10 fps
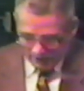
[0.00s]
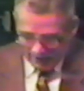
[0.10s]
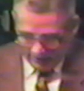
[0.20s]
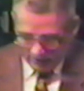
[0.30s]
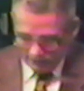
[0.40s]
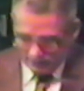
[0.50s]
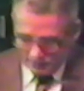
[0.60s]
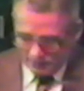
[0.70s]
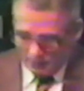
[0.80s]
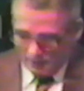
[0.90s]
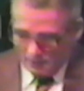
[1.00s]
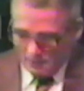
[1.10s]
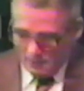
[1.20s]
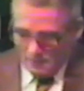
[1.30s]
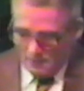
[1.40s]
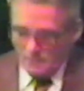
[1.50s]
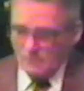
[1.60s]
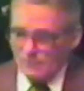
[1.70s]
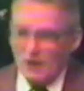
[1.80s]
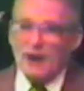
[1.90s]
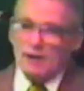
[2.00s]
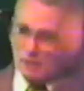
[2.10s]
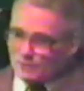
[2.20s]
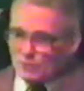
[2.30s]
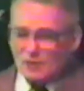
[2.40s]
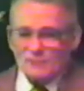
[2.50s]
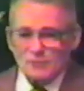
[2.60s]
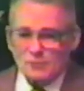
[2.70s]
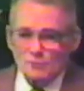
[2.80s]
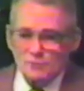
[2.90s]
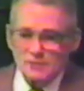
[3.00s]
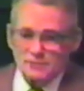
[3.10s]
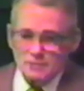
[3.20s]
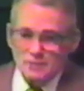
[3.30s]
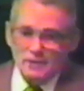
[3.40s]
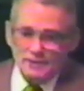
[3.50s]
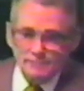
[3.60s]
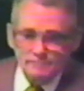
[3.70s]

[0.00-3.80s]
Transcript: that is that uh, the higher up you get, the closer you get to God.